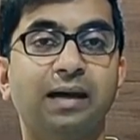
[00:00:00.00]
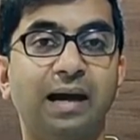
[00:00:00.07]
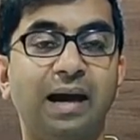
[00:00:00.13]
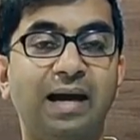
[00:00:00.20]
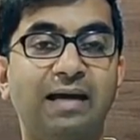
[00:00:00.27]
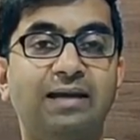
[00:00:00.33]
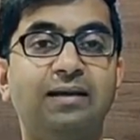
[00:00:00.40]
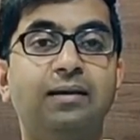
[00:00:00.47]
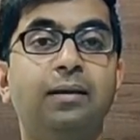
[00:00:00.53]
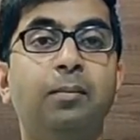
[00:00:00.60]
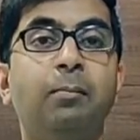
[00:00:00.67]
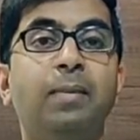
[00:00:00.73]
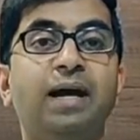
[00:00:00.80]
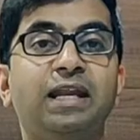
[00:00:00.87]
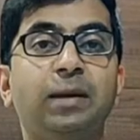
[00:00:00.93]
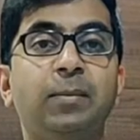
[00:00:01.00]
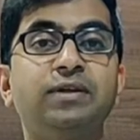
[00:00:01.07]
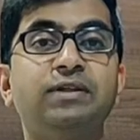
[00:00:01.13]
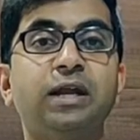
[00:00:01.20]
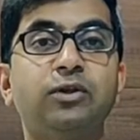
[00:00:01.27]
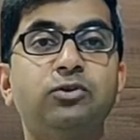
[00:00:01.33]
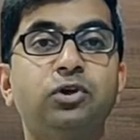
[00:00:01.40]
Hi, my name is
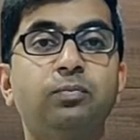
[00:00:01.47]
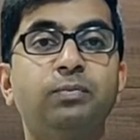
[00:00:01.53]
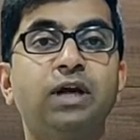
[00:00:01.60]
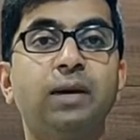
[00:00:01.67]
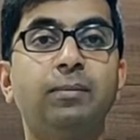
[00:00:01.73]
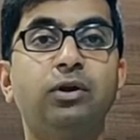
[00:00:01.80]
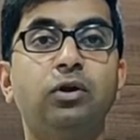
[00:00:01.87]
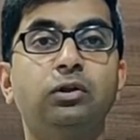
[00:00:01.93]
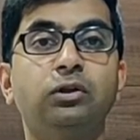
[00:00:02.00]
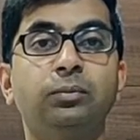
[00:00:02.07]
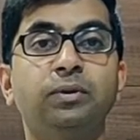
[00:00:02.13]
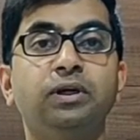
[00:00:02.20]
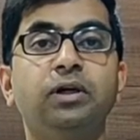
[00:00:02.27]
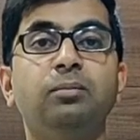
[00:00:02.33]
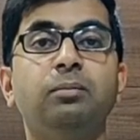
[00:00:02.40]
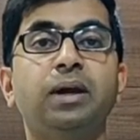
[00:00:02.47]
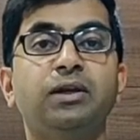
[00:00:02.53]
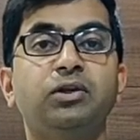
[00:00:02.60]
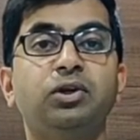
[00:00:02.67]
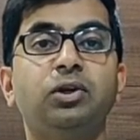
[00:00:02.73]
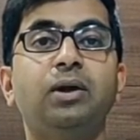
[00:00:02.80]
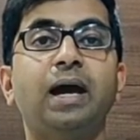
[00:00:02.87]
Anuj Gupta. I'm an entrepreneur,
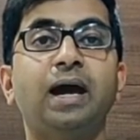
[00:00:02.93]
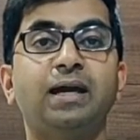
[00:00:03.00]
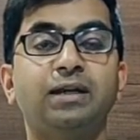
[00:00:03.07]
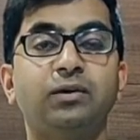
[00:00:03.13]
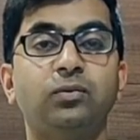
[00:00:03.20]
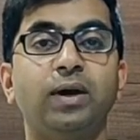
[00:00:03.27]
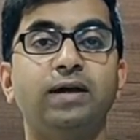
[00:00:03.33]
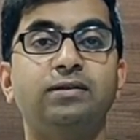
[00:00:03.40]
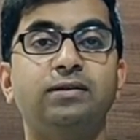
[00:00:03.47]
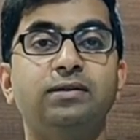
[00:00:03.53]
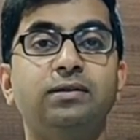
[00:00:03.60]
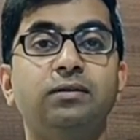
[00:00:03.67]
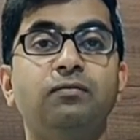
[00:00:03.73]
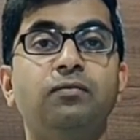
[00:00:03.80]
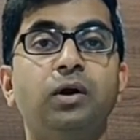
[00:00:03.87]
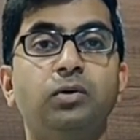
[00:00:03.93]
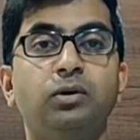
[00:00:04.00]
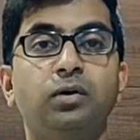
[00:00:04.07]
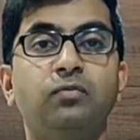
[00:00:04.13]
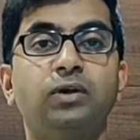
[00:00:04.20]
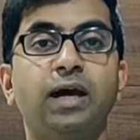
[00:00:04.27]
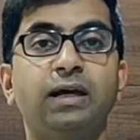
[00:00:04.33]
mentor and advisor,
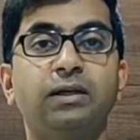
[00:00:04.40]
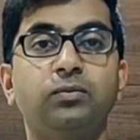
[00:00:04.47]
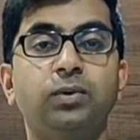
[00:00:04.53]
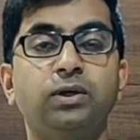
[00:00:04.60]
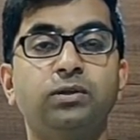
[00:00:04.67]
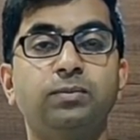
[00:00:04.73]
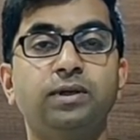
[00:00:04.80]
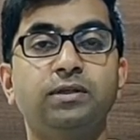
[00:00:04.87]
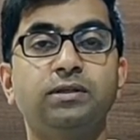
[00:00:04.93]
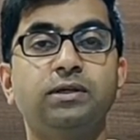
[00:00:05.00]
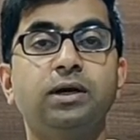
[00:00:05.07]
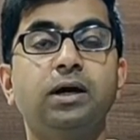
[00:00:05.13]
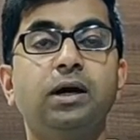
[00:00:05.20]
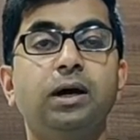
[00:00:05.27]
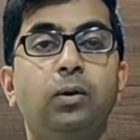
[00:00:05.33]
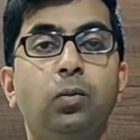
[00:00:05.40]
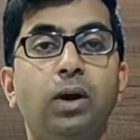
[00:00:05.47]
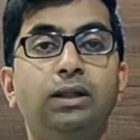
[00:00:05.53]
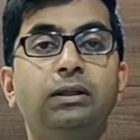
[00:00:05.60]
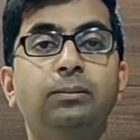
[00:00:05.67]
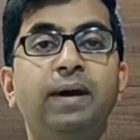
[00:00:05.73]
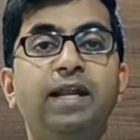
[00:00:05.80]
founder of Tag Investments, a
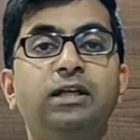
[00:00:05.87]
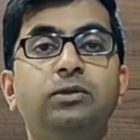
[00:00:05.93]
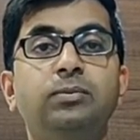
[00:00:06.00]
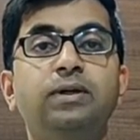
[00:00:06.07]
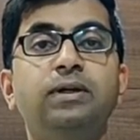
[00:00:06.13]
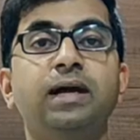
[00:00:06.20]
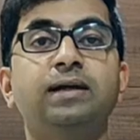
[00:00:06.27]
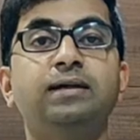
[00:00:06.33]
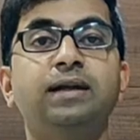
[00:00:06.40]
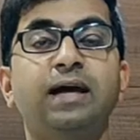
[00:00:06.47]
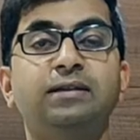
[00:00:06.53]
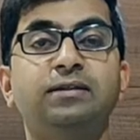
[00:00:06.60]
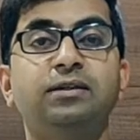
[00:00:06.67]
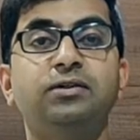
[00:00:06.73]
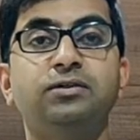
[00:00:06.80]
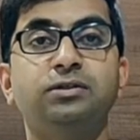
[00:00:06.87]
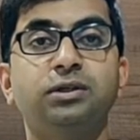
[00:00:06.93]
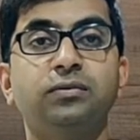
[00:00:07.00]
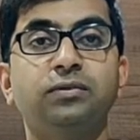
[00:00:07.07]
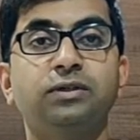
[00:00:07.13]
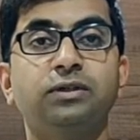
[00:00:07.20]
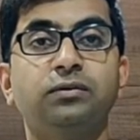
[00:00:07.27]
wealth management and taxation
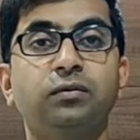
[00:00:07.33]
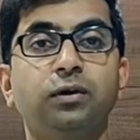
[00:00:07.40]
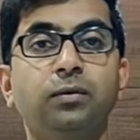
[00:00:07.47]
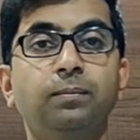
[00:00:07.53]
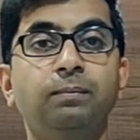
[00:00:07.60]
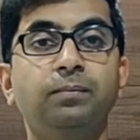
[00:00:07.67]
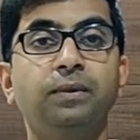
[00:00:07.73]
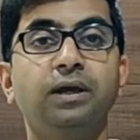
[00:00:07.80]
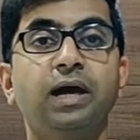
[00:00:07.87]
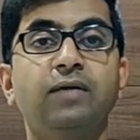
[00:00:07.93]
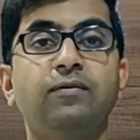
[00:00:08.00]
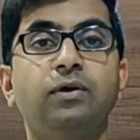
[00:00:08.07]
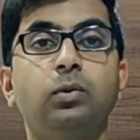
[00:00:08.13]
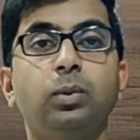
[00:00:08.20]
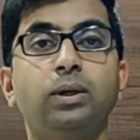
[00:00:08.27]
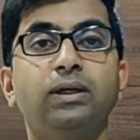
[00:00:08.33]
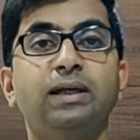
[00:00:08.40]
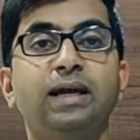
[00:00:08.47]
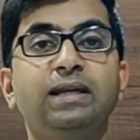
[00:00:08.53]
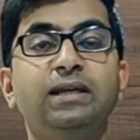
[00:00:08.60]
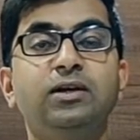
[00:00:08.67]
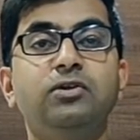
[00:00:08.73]
services firm having over
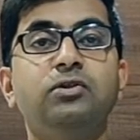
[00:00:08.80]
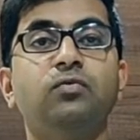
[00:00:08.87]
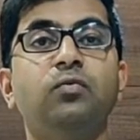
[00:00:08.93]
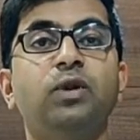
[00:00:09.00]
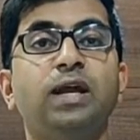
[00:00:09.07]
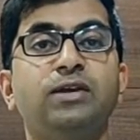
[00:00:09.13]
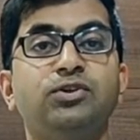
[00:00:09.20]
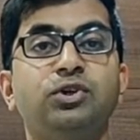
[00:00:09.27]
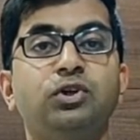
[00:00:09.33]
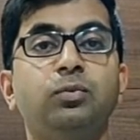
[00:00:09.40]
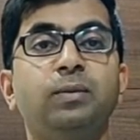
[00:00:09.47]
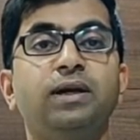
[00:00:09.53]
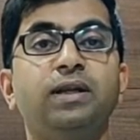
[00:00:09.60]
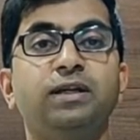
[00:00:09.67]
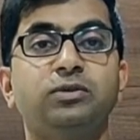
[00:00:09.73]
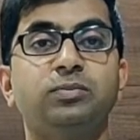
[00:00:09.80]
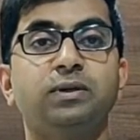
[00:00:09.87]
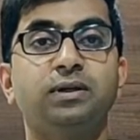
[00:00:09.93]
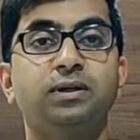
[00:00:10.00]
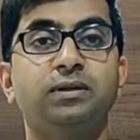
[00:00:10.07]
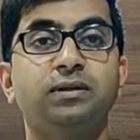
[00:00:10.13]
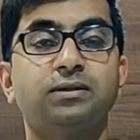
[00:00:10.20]
10 years of financial domain
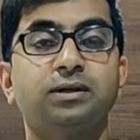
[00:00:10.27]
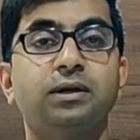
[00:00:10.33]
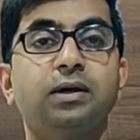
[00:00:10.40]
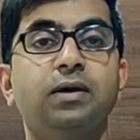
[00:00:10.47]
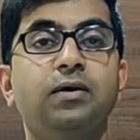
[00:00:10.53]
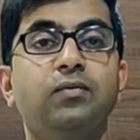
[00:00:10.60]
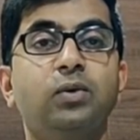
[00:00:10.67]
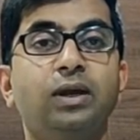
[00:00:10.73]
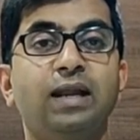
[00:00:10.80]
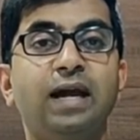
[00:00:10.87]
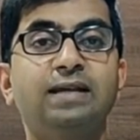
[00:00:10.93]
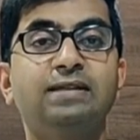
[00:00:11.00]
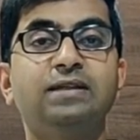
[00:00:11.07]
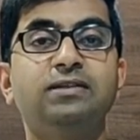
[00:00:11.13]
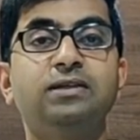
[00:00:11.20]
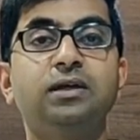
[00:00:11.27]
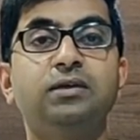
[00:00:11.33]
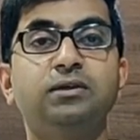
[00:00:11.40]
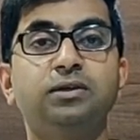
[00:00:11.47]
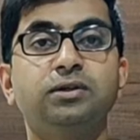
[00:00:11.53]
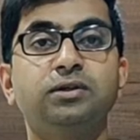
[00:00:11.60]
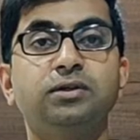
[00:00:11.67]
experience. We are licensed and
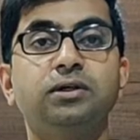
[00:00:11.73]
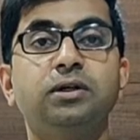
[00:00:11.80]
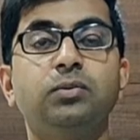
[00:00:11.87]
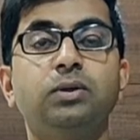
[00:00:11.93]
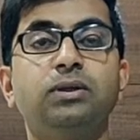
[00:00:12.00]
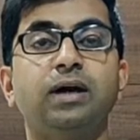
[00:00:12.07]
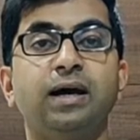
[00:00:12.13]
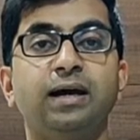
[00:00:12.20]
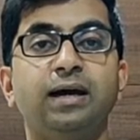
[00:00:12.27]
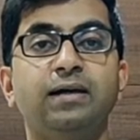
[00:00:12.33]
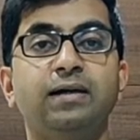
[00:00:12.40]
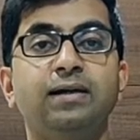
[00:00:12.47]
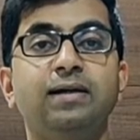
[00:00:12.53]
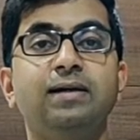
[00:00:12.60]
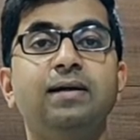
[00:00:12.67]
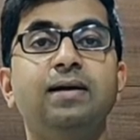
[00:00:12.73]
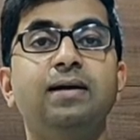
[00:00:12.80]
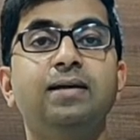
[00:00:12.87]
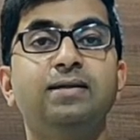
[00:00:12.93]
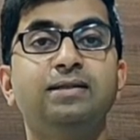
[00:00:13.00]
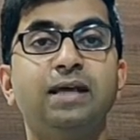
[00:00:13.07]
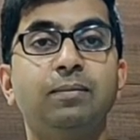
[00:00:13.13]
registered with
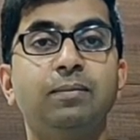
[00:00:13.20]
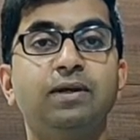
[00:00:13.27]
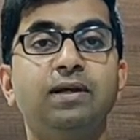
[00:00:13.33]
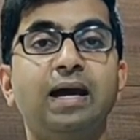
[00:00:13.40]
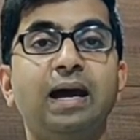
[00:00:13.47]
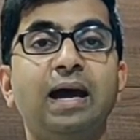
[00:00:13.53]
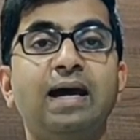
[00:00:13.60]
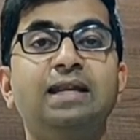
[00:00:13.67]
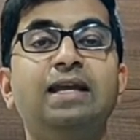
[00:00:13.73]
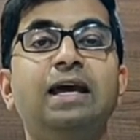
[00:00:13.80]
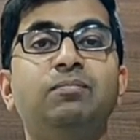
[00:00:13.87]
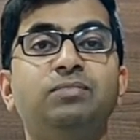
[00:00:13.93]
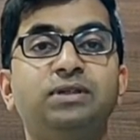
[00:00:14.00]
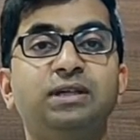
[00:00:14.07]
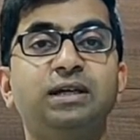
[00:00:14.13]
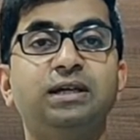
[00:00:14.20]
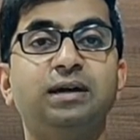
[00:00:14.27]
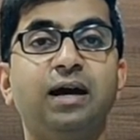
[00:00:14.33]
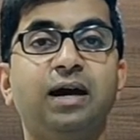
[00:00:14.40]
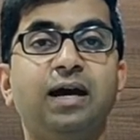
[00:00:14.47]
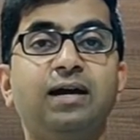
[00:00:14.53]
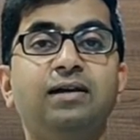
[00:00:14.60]
IRDA, SEBI and MCA.
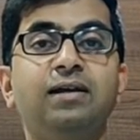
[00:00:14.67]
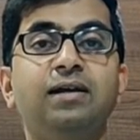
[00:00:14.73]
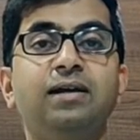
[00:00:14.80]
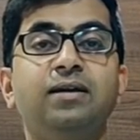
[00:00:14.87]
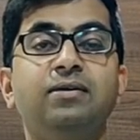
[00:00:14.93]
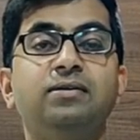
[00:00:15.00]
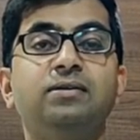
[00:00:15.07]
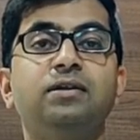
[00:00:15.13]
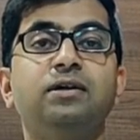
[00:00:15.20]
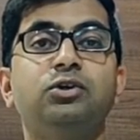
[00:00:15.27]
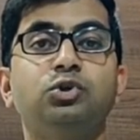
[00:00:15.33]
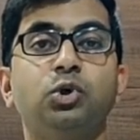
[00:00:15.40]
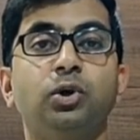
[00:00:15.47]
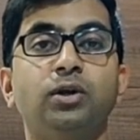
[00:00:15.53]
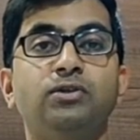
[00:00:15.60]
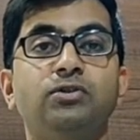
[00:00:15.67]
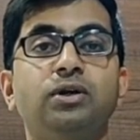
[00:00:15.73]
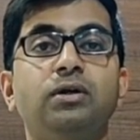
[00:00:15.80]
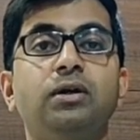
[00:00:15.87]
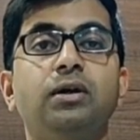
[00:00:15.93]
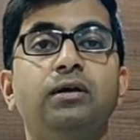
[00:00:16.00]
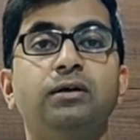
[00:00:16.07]
IRDA is Insurance
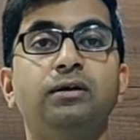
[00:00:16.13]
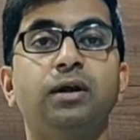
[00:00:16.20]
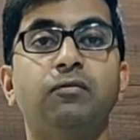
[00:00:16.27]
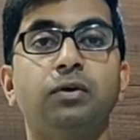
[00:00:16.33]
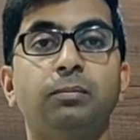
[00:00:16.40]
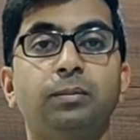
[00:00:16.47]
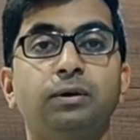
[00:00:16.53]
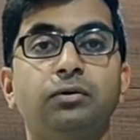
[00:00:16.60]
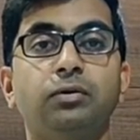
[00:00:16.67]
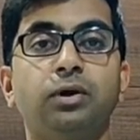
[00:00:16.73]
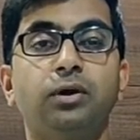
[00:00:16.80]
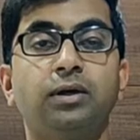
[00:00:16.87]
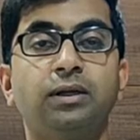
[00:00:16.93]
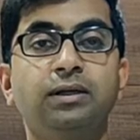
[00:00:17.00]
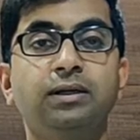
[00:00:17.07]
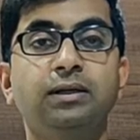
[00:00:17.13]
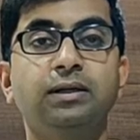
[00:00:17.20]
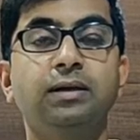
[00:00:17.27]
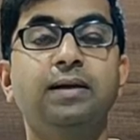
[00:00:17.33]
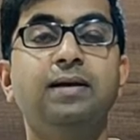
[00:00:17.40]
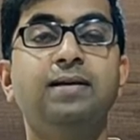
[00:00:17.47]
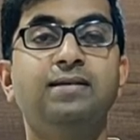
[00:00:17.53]
Regulatory Development Authority,
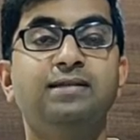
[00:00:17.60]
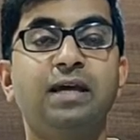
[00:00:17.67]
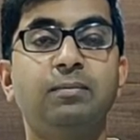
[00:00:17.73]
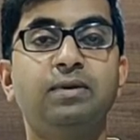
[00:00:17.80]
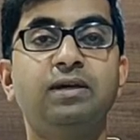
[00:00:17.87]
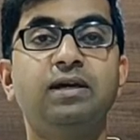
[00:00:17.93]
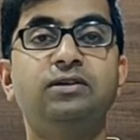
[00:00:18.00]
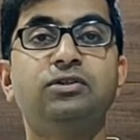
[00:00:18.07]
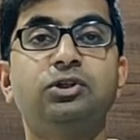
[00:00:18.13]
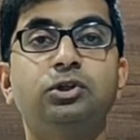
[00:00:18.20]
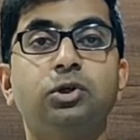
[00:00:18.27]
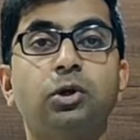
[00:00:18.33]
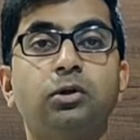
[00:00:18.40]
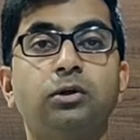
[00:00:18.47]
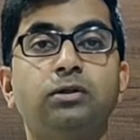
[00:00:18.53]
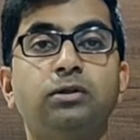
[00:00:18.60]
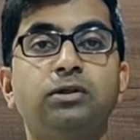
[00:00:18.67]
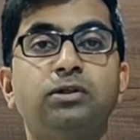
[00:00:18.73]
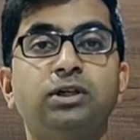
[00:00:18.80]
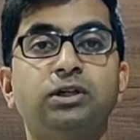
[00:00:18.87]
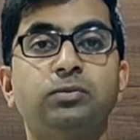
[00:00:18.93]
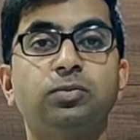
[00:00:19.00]
SEBI is Securities
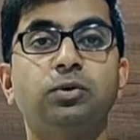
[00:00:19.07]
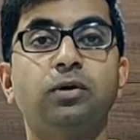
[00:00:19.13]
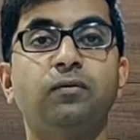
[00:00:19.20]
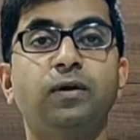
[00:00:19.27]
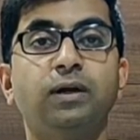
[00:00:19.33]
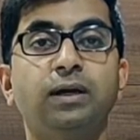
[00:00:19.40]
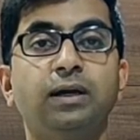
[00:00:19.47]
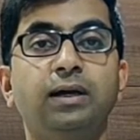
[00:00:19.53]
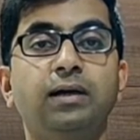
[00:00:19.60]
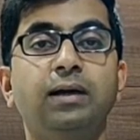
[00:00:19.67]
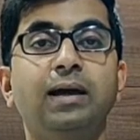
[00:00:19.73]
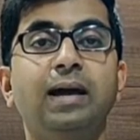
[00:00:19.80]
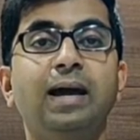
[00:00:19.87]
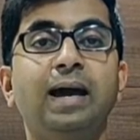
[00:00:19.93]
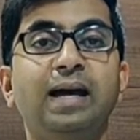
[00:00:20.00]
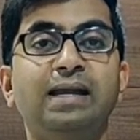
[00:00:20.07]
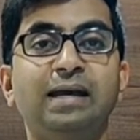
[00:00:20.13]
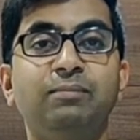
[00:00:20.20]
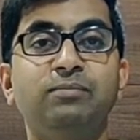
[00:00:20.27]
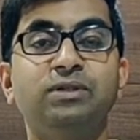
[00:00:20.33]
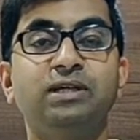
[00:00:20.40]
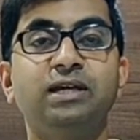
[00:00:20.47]
Exchange Board of India and
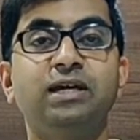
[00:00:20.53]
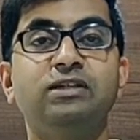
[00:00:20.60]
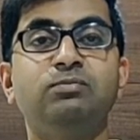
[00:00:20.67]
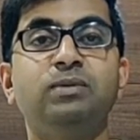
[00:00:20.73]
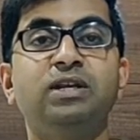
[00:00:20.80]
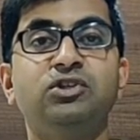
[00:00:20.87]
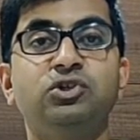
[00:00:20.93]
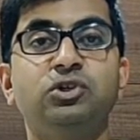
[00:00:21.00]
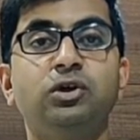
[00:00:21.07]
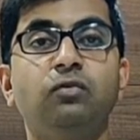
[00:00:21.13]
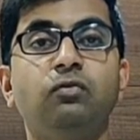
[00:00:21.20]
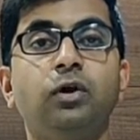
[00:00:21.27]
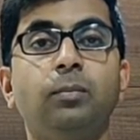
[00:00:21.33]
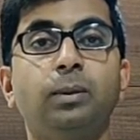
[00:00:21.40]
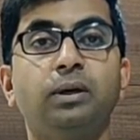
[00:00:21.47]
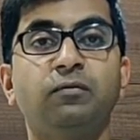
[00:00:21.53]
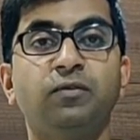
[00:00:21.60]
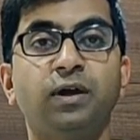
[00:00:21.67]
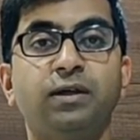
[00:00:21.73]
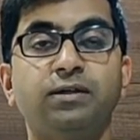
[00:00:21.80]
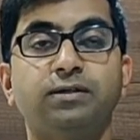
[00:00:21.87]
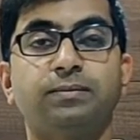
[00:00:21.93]
MCA is Ministry of Corporate
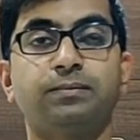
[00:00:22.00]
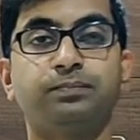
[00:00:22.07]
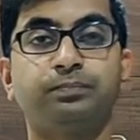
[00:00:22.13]
Affairs.